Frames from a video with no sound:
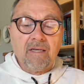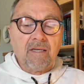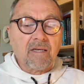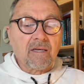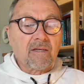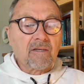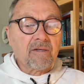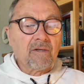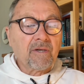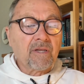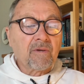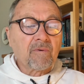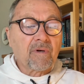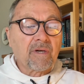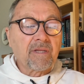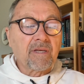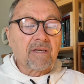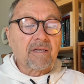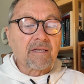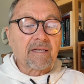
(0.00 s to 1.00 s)
including
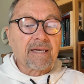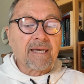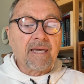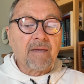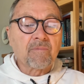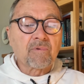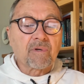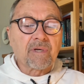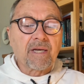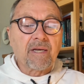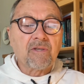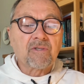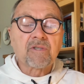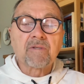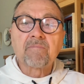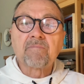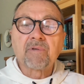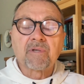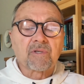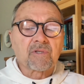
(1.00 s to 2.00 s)
what he claimed were
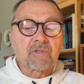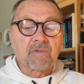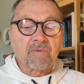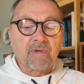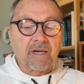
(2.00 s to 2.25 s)
ancient Buddhist